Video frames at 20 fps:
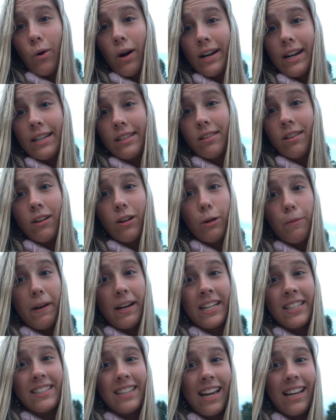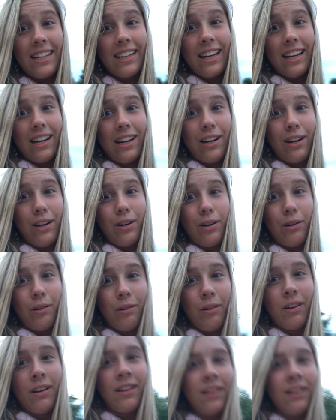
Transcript: I just want to go back inside now.